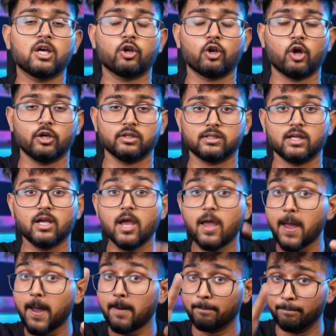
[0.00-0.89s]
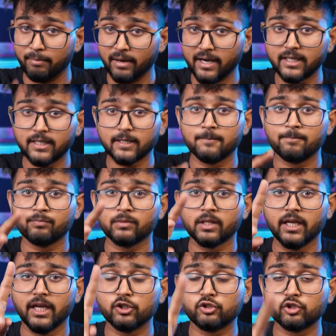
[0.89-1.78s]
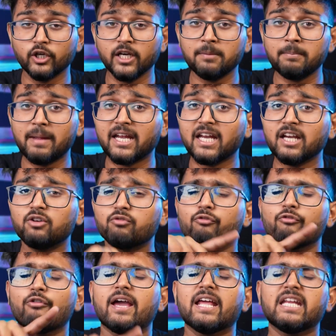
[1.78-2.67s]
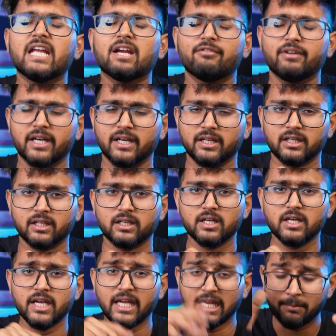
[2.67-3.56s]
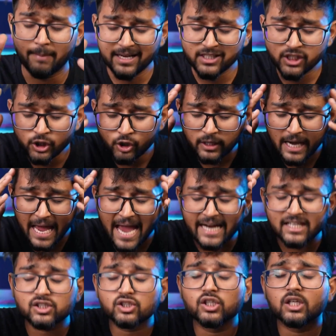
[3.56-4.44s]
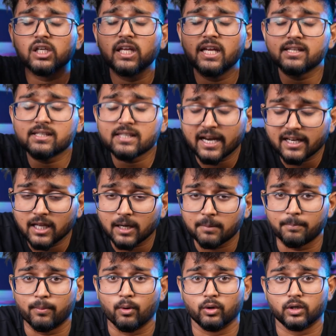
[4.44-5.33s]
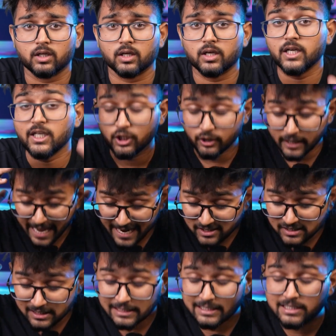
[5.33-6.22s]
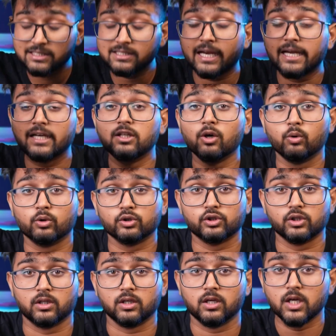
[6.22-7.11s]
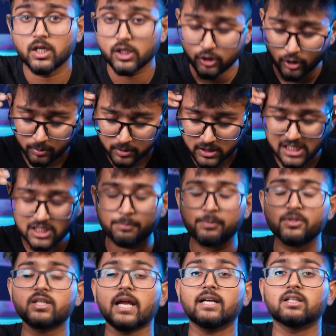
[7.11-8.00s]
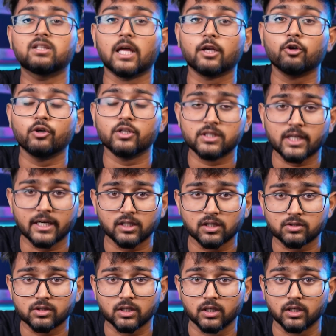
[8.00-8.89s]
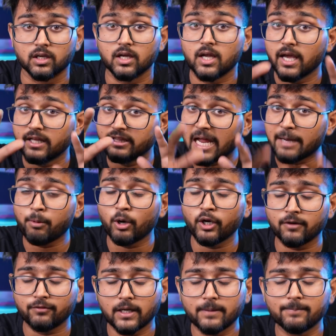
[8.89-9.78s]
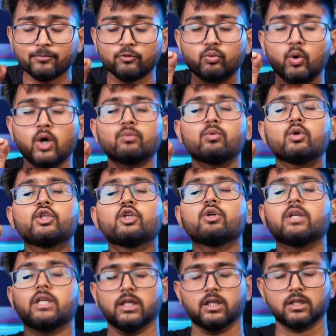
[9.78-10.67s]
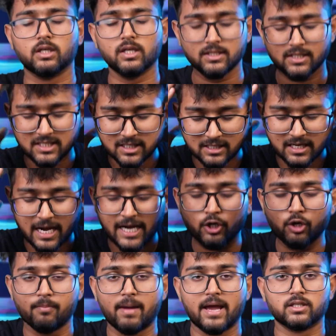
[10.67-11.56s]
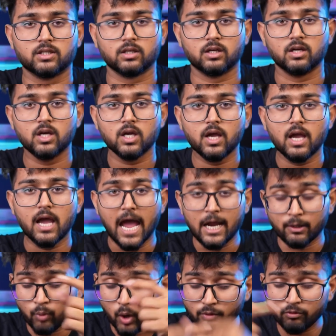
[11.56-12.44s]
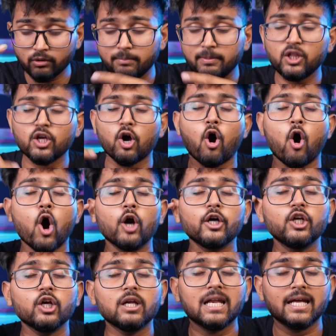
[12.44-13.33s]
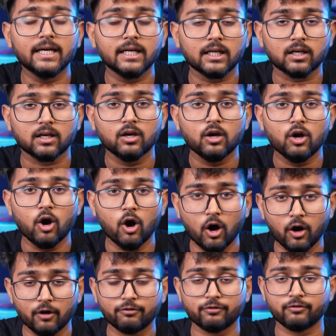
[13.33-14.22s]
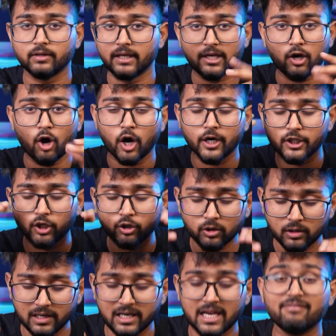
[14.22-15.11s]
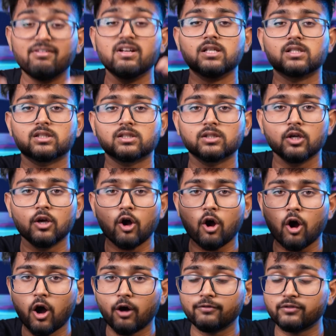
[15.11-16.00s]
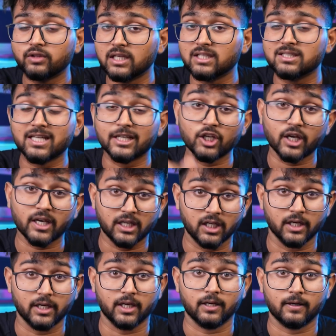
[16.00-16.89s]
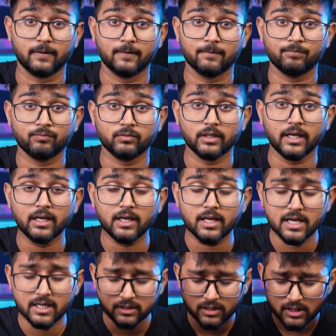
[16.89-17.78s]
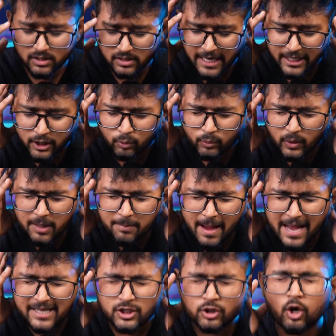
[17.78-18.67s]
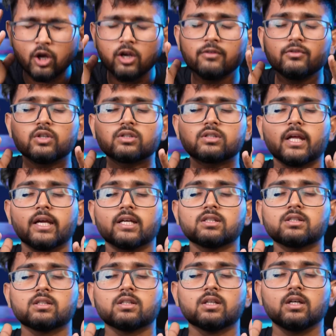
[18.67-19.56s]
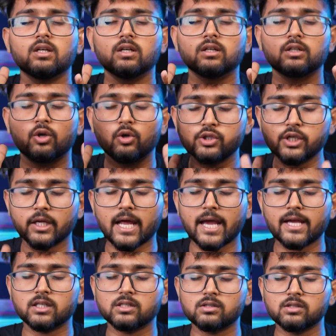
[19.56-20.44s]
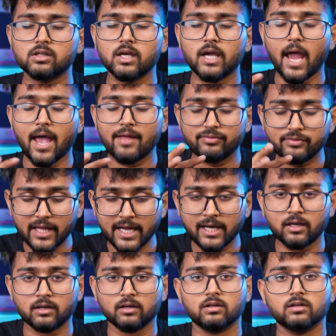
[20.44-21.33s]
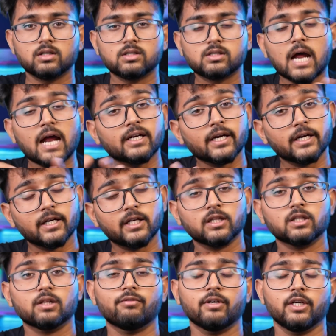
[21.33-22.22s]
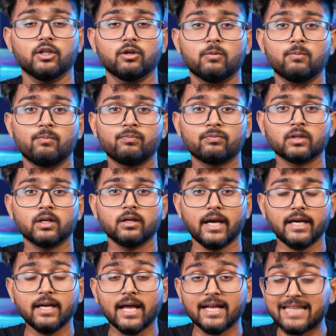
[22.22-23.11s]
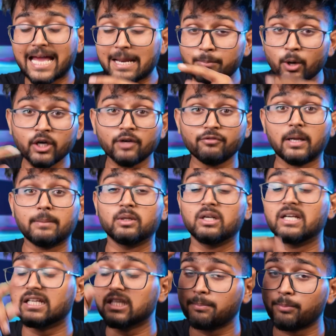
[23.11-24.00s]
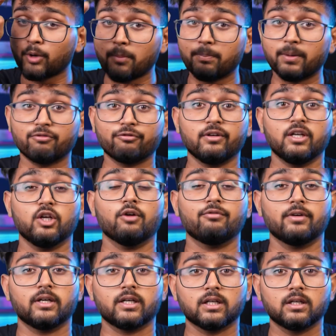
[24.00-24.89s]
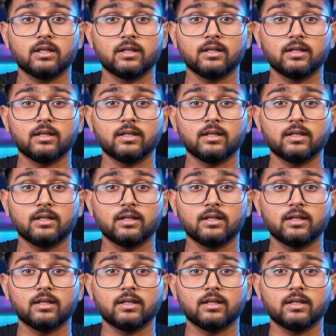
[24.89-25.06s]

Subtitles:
ka noise. But you shouldn't make it very evident. Imagine you're actually inside that boat. You're actually inside the ocean. You're just beside Tharun inside the scene. At that point of time, what would you hear? Just try to imagine. And what would be the audio layer of like audio levels of things that you're hearing? Right? Just try to imagine all of those things, close your eyes, and then start editing the video, right? At that point of time, you'll get the proper feel of it,